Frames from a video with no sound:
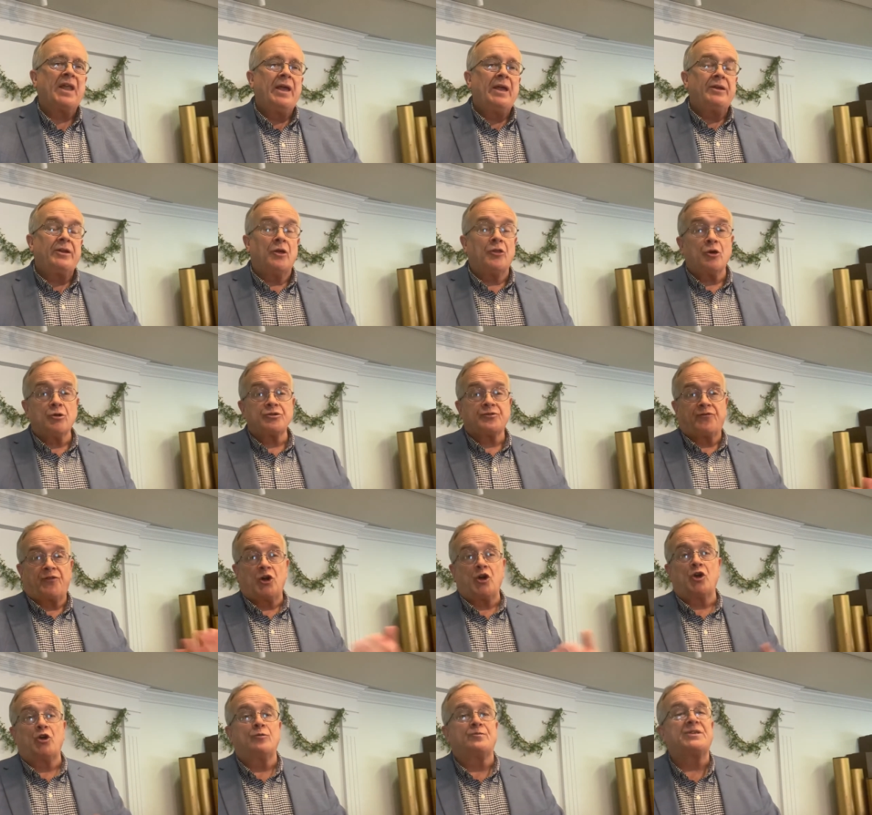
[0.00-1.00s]
Now, those
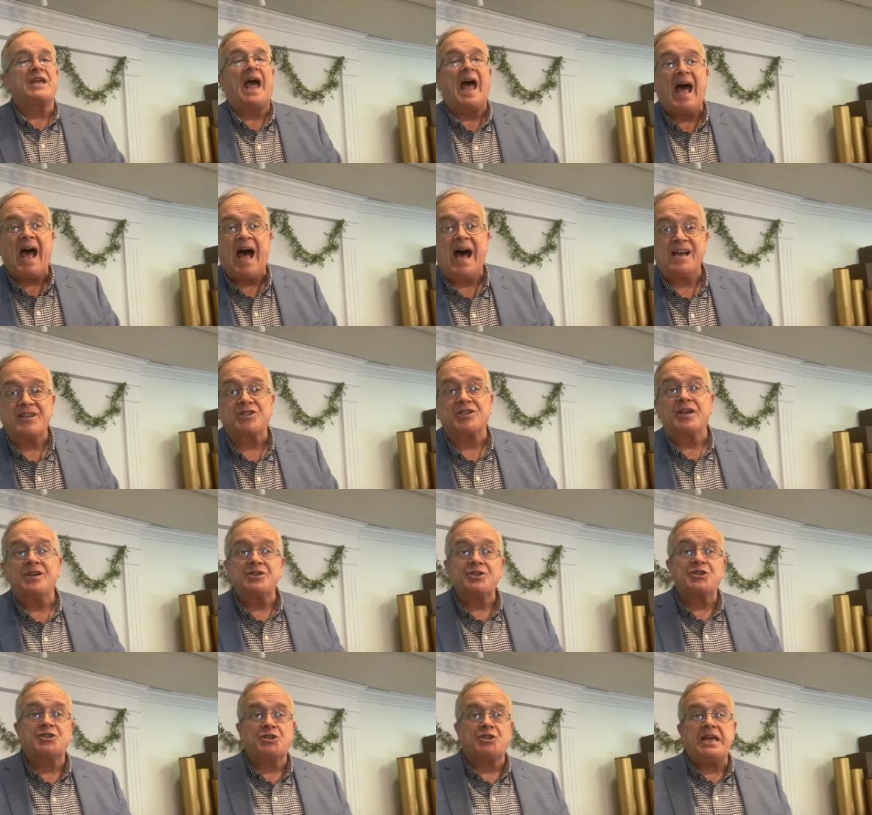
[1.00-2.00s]
verbs ask,
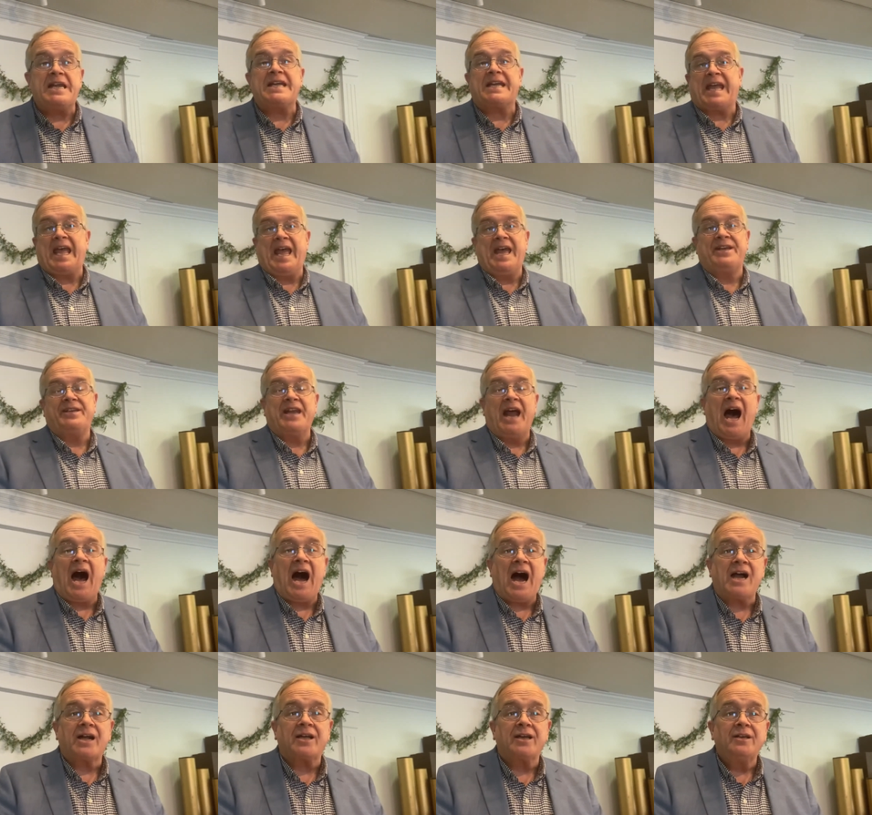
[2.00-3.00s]
seek, and
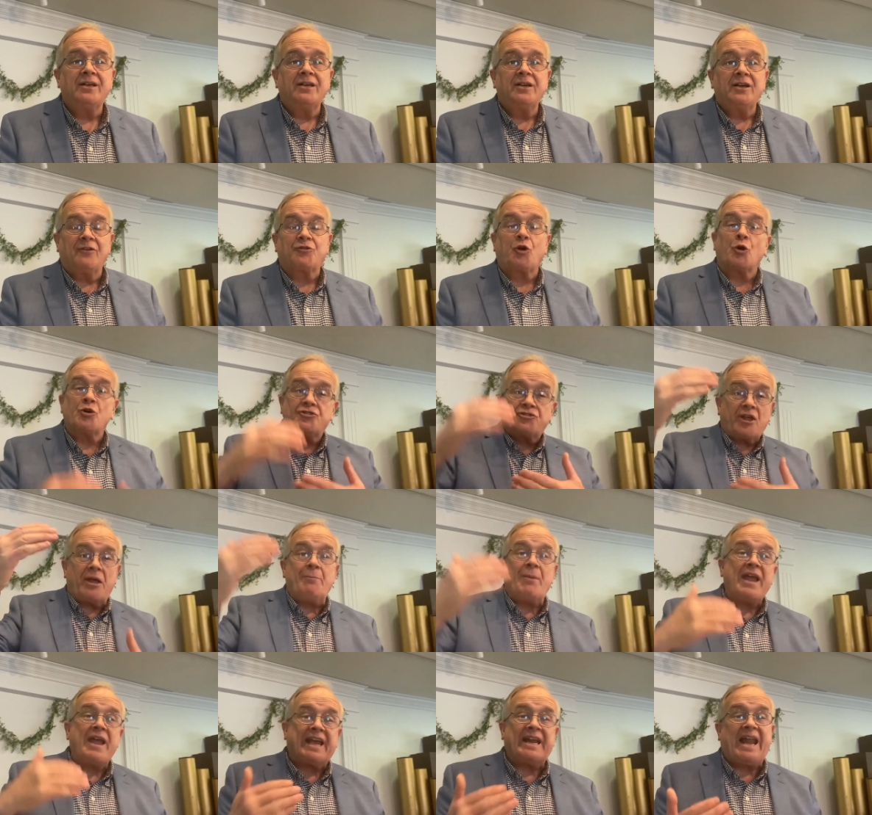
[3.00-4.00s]
knock, of course, they
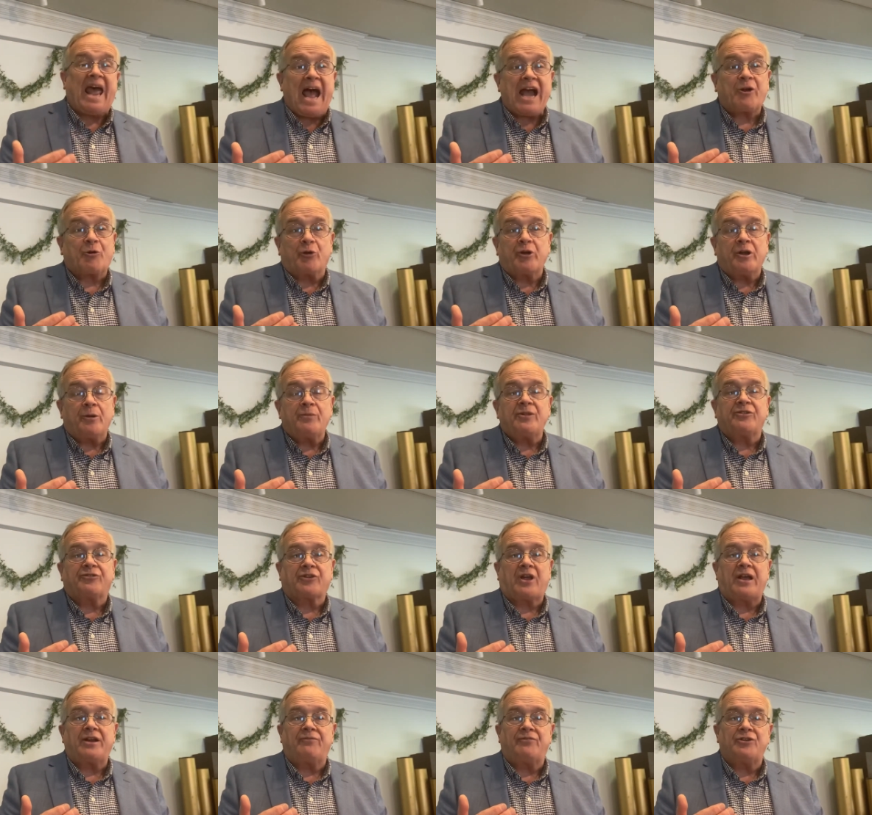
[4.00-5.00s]
make an acronym that's
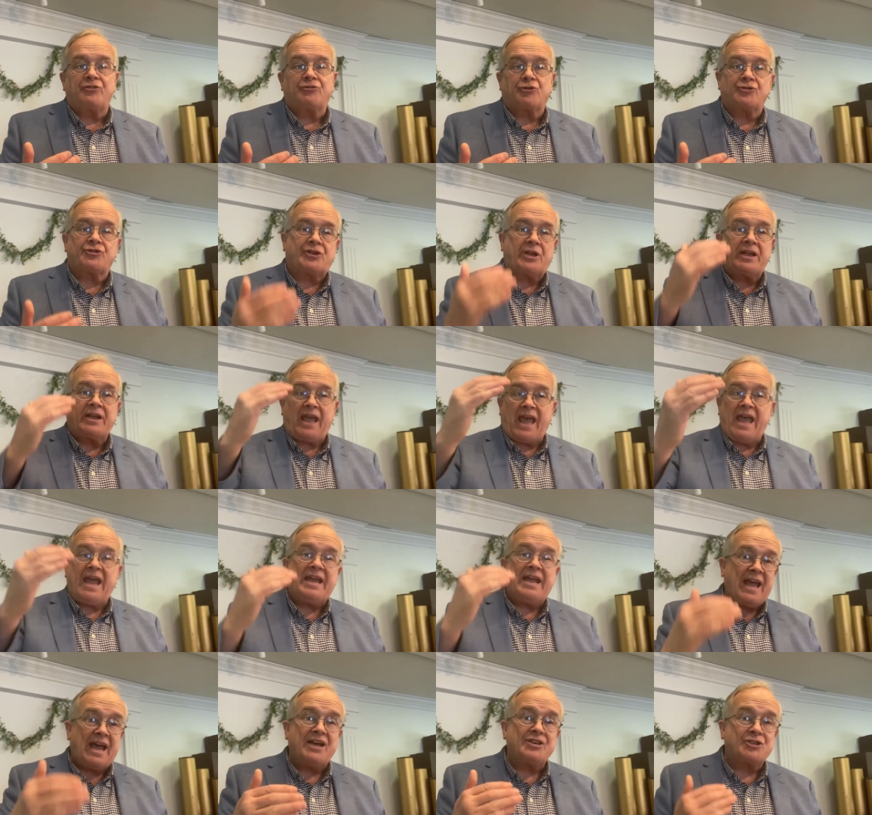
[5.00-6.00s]
kind of interesting,
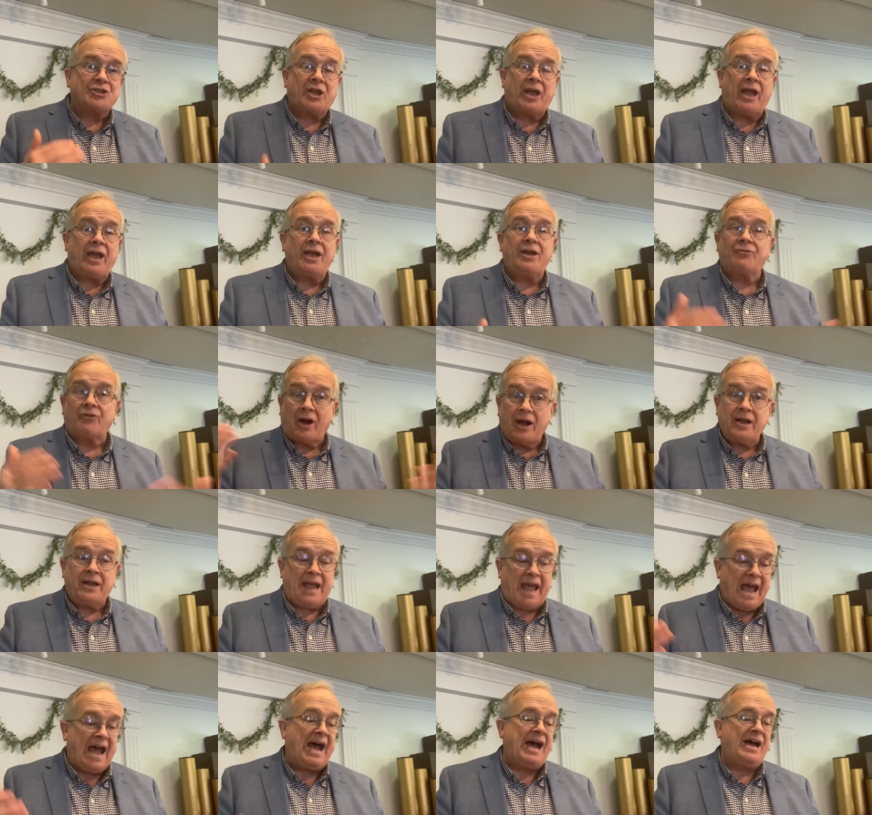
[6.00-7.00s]
ASK, right?
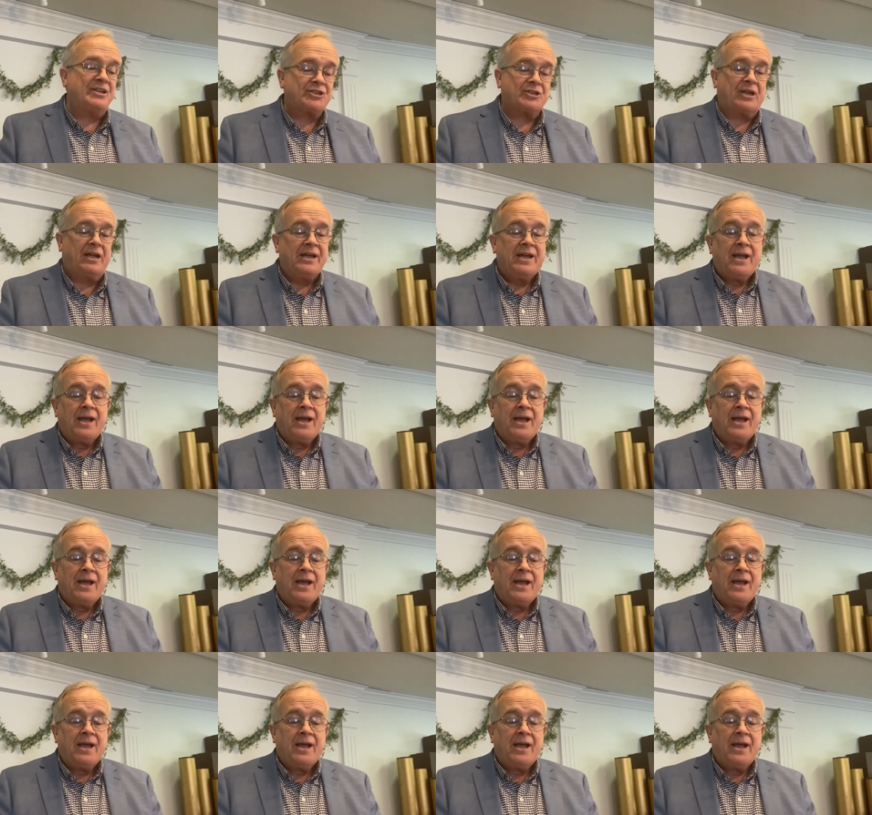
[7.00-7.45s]
Ask.